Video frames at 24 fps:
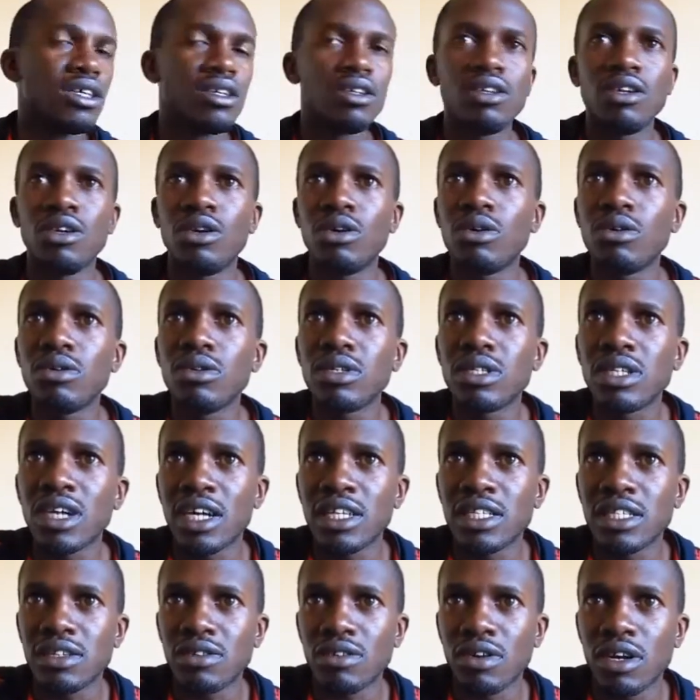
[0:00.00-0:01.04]
you know,
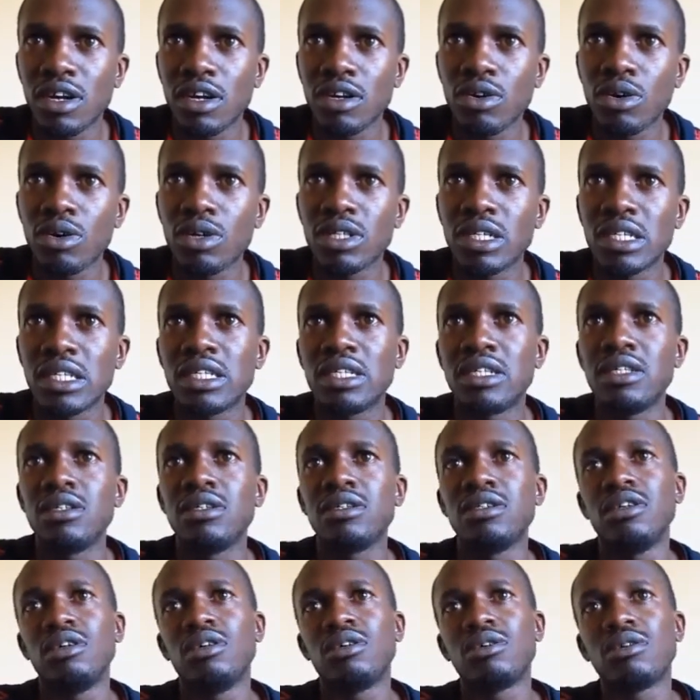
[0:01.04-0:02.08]
turns around and causes,
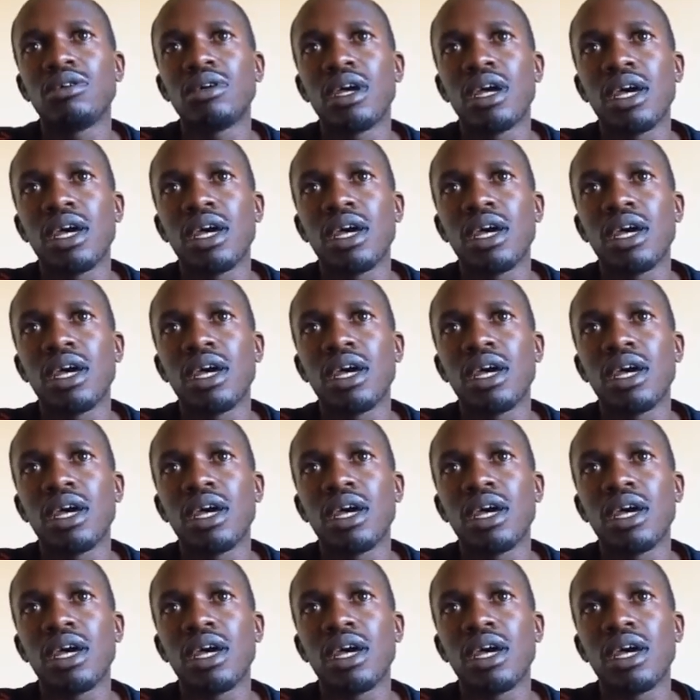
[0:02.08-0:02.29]
you know,